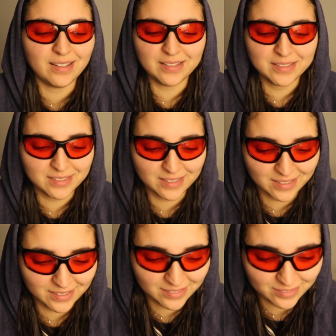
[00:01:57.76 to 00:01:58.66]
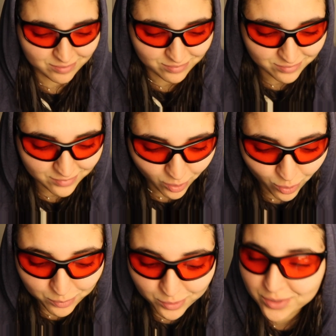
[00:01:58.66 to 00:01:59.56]
It's
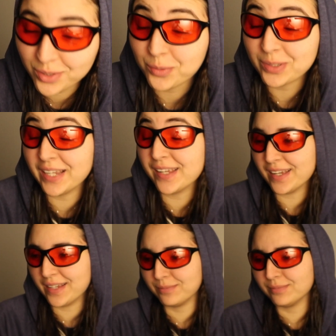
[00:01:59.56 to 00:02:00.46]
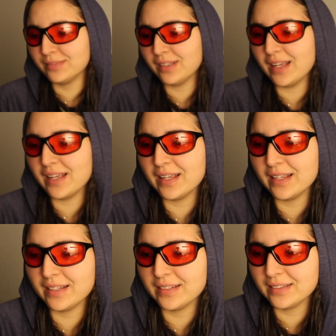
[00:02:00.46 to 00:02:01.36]
almost 3 a.m.
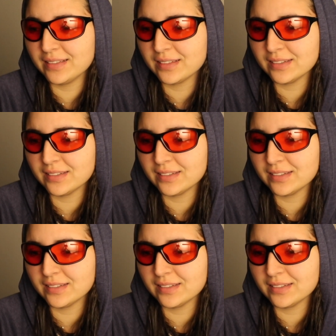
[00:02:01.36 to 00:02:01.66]
and